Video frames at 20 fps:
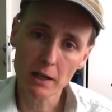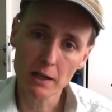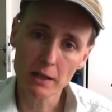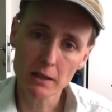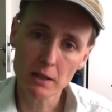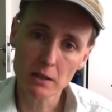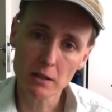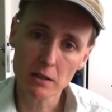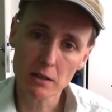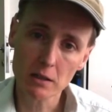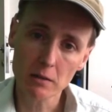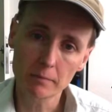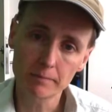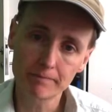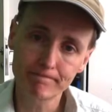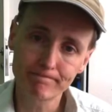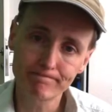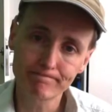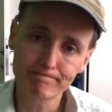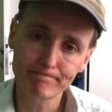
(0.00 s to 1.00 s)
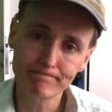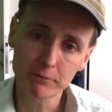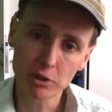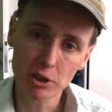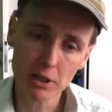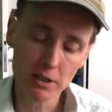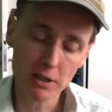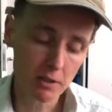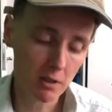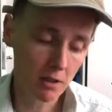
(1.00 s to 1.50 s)
lessons.
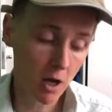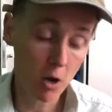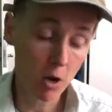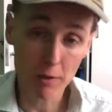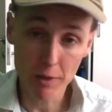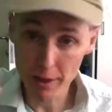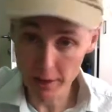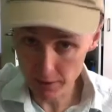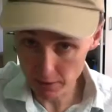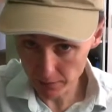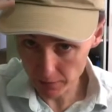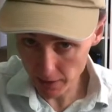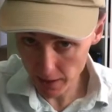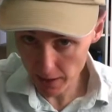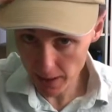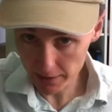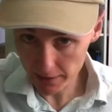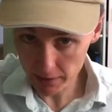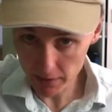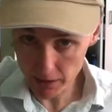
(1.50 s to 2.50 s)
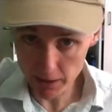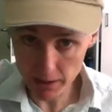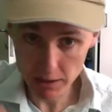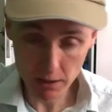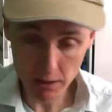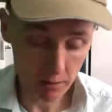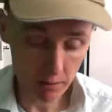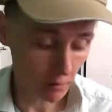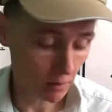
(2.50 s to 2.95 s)
Cheers. Oh, and thanks for the hat, guys.